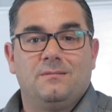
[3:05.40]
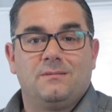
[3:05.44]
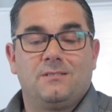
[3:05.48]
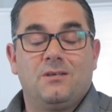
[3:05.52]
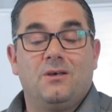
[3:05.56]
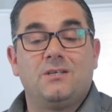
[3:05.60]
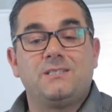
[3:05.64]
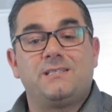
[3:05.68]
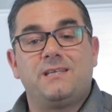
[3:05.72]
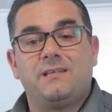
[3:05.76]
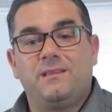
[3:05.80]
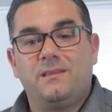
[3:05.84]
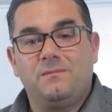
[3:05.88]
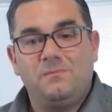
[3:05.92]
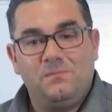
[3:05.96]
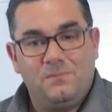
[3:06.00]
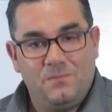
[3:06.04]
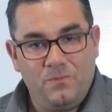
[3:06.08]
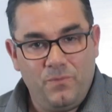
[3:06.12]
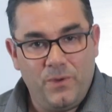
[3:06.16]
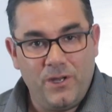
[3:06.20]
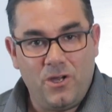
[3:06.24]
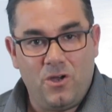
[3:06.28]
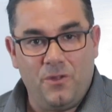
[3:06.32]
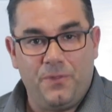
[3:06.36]
So I said,
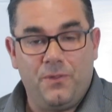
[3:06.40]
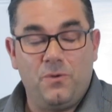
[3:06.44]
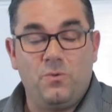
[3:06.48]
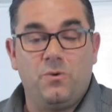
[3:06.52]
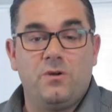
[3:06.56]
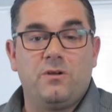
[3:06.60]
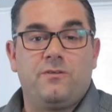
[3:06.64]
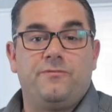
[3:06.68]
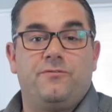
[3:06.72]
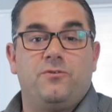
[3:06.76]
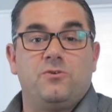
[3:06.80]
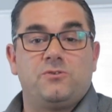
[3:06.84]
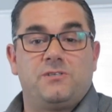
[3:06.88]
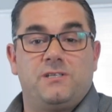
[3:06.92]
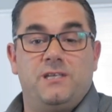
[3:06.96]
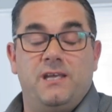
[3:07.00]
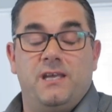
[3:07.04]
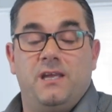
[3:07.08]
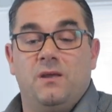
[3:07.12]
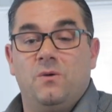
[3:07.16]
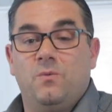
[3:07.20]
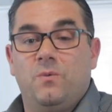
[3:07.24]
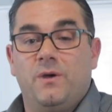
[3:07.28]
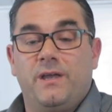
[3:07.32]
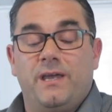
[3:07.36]
we've got the workforce
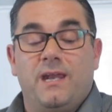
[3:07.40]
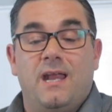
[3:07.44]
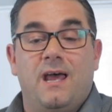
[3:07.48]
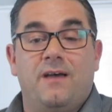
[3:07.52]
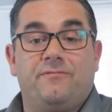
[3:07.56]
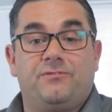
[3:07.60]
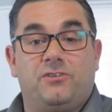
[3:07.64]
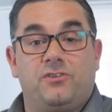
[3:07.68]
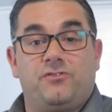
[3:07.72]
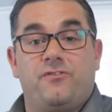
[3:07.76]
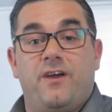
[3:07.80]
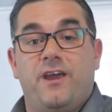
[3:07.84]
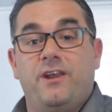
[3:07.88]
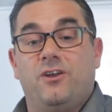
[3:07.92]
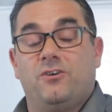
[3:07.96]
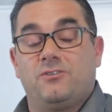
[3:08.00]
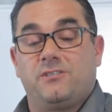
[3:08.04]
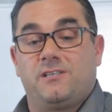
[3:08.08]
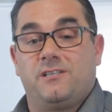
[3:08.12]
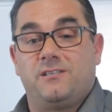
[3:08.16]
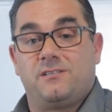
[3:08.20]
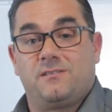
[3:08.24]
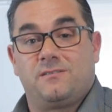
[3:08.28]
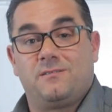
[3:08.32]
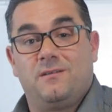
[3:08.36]
here. We're going to have to train
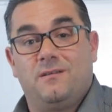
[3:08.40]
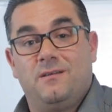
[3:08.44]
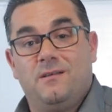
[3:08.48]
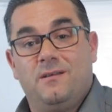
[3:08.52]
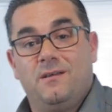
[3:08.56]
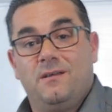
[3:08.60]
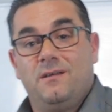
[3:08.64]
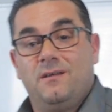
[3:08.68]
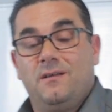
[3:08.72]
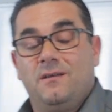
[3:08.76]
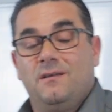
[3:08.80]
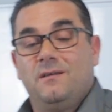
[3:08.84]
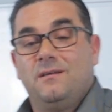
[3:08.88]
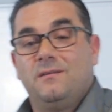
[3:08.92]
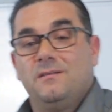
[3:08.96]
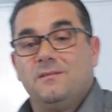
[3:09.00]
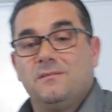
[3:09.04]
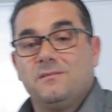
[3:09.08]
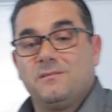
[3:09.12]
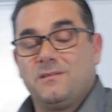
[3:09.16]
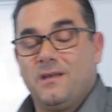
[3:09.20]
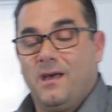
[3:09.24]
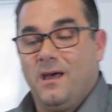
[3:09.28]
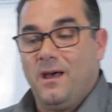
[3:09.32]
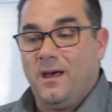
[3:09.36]
Aussies.
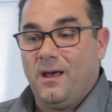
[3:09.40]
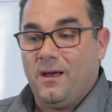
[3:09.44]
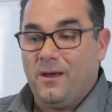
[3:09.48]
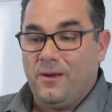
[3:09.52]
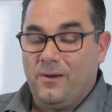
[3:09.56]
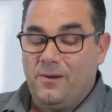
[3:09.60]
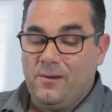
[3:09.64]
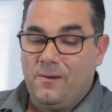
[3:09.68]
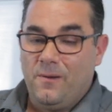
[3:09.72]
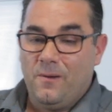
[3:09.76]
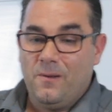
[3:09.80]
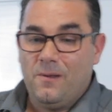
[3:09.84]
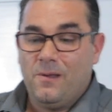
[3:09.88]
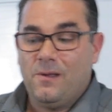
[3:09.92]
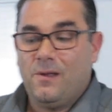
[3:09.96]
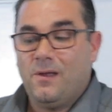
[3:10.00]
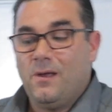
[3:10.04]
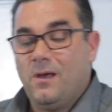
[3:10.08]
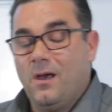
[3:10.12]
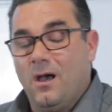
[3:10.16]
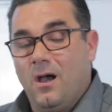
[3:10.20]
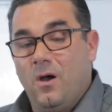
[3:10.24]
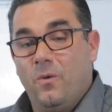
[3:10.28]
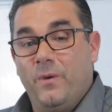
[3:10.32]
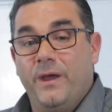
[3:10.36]
So I
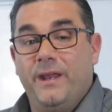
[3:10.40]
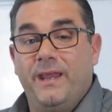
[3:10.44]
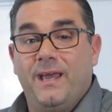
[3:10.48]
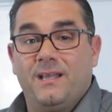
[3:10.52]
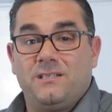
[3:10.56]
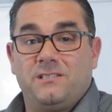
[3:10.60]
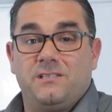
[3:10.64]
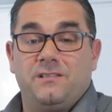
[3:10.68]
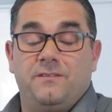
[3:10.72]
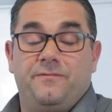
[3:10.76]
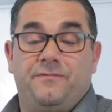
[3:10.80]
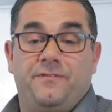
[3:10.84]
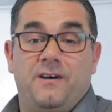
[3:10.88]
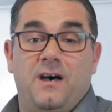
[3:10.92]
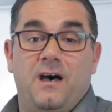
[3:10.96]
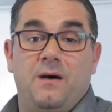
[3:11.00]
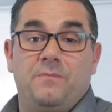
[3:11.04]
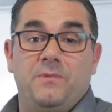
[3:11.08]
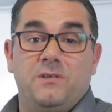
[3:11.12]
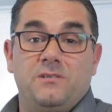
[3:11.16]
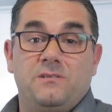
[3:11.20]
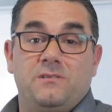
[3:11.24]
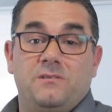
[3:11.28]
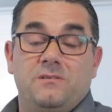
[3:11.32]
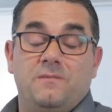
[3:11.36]
went out to the
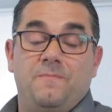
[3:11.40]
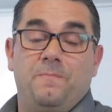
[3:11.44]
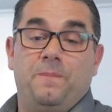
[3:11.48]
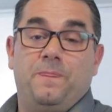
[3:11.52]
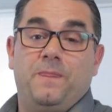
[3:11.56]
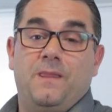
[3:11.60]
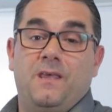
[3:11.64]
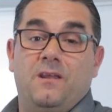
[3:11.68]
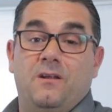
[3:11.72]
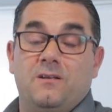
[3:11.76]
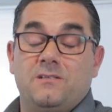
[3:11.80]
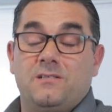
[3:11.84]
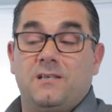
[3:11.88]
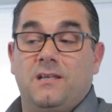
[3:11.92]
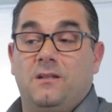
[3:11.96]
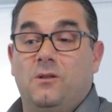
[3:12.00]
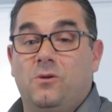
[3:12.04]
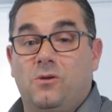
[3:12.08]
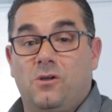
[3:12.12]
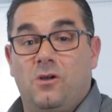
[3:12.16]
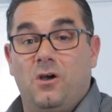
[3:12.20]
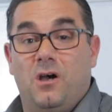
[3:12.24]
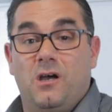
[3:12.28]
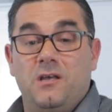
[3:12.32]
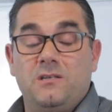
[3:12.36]
farmers and I said,
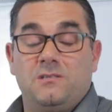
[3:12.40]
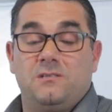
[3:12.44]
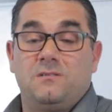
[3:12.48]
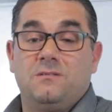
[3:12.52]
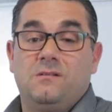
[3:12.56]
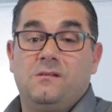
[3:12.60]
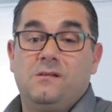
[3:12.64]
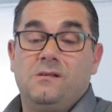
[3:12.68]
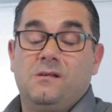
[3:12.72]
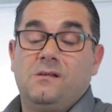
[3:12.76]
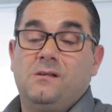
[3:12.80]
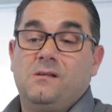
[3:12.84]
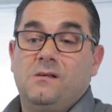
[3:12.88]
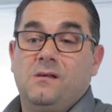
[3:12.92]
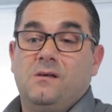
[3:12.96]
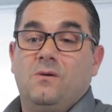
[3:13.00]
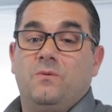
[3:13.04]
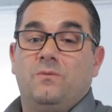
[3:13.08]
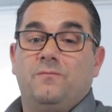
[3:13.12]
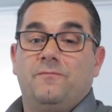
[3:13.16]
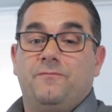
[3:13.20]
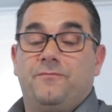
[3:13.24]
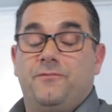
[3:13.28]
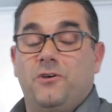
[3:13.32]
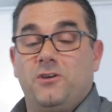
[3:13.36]
look guys,
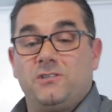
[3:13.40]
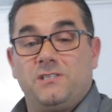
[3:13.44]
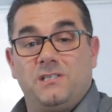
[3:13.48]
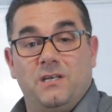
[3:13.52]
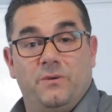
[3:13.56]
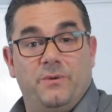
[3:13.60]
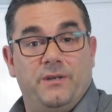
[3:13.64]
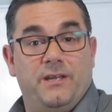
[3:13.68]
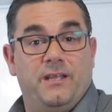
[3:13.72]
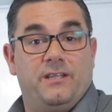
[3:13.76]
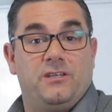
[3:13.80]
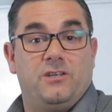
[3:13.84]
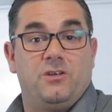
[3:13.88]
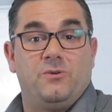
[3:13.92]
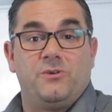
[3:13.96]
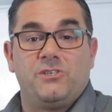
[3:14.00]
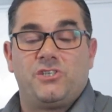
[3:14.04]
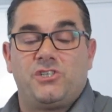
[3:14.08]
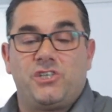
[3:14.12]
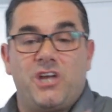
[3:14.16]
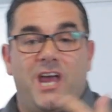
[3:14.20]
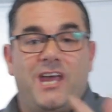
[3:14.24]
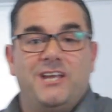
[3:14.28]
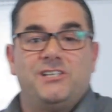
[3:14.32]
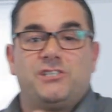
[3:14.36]
first thing we need to do
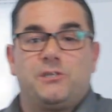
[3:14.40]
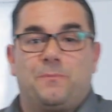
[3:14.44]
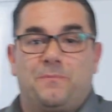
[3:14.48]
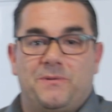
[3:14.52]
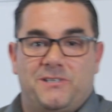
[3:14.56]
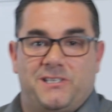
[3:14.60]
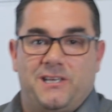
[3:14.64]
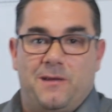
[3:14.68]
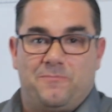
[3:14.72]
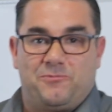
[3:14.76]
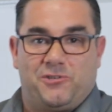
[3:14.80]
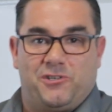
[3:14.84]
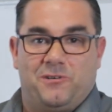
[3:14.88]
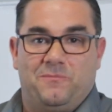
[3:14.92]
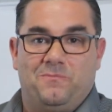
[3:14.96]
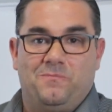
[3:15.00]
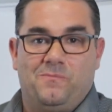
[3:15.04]
is change the perception.